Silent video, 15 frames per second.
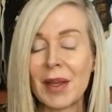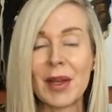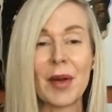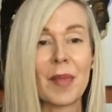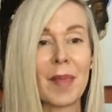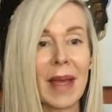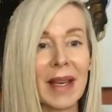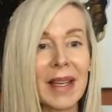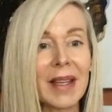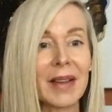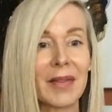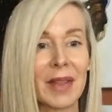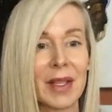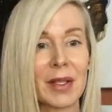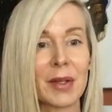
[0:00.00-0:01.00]
you know, many
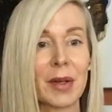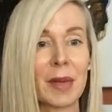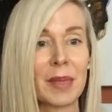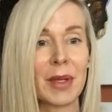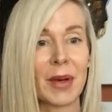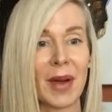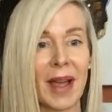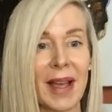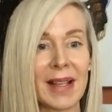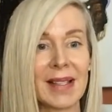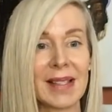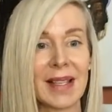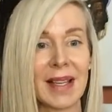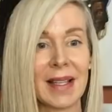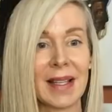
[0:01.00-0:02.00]
of these crypto
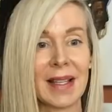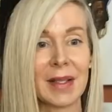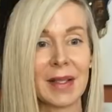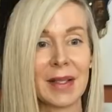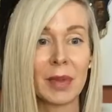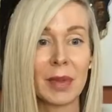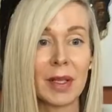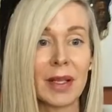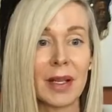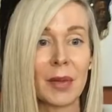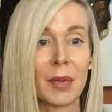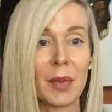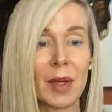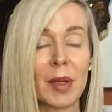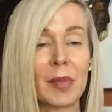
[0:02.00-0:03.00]
assets really
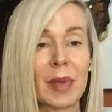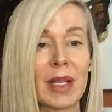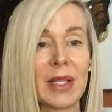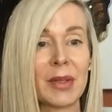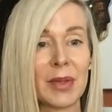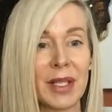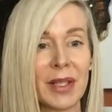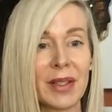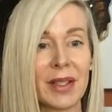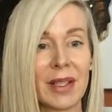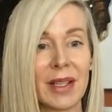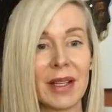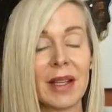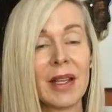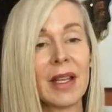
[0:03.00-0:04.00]
will be
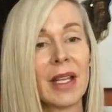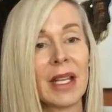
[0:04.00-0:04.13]
utility.